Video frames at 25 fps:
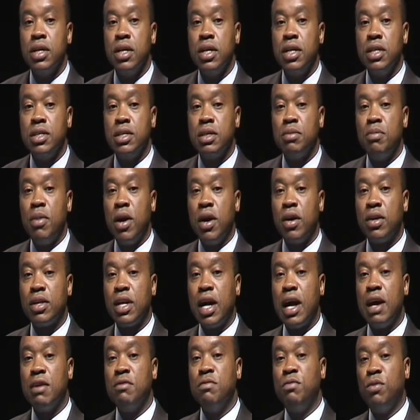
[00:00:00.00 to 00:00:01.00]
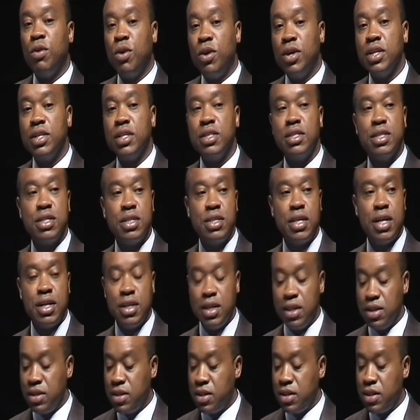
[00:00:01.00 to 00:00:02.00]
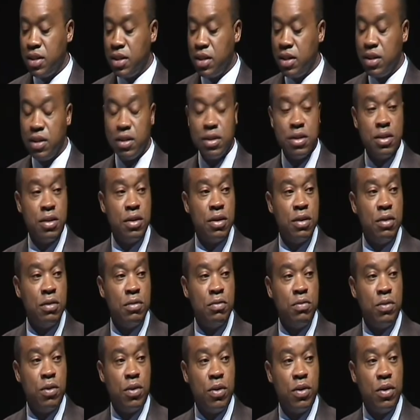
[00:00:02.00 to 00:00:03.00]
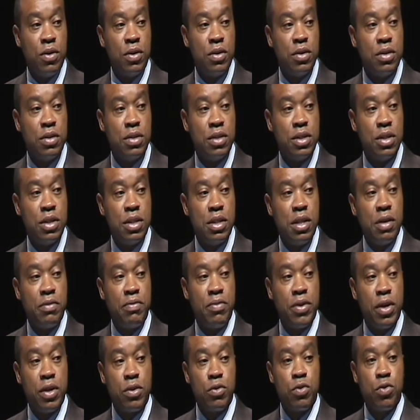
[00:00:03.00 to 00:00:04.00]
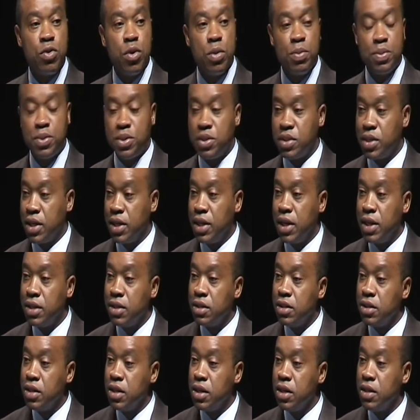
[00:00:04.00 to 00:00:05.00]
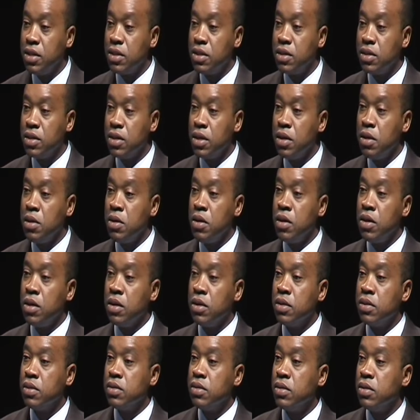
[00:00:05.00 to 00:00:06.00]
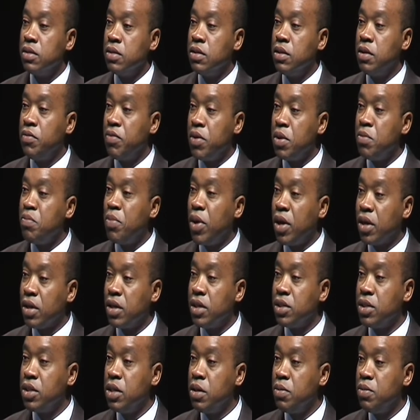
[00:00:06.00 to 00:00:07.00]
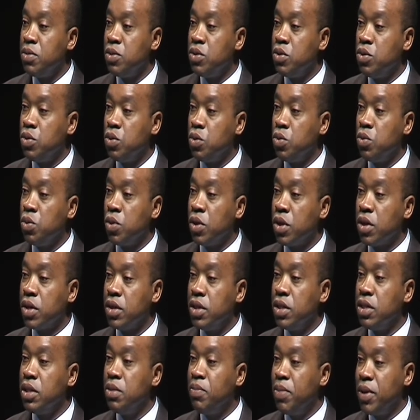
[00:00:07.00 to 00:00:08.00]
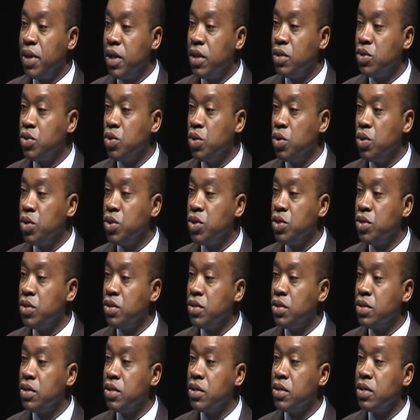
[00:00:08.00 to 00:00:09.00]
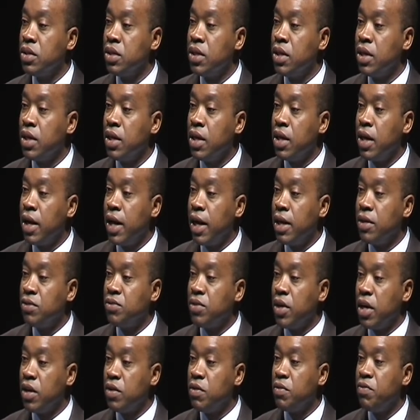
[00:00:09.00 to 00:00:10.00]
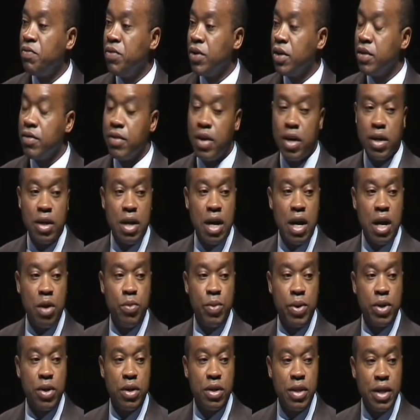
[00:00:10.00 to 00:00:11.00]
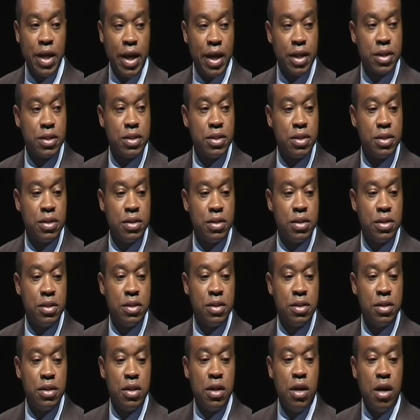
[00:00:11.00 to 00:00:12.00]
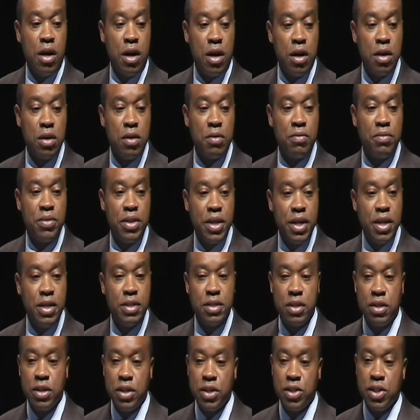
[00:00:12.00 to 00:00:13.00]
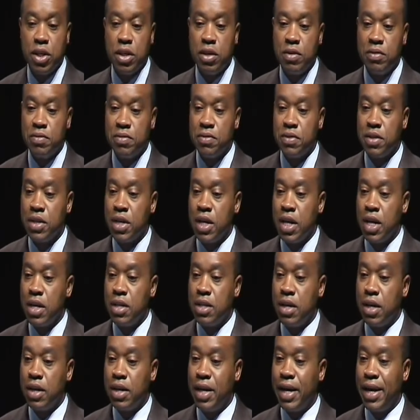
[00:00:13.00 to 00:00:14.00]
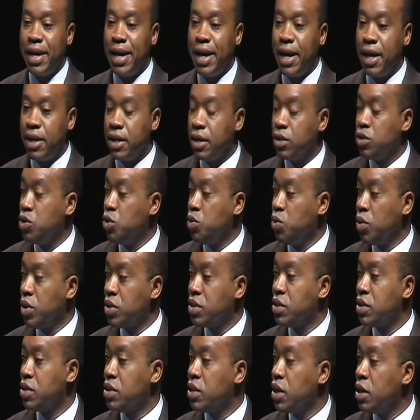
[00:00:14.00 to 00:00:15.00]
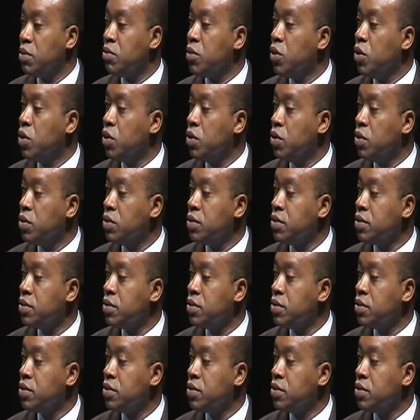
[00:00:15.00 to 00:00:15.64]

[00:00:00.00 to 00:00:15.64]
It's about avoiding the tendency for different groups and entities, different partnerships to work on independent solutions and try to figure out how we connect all of these initiatives that are headed towards the same goal.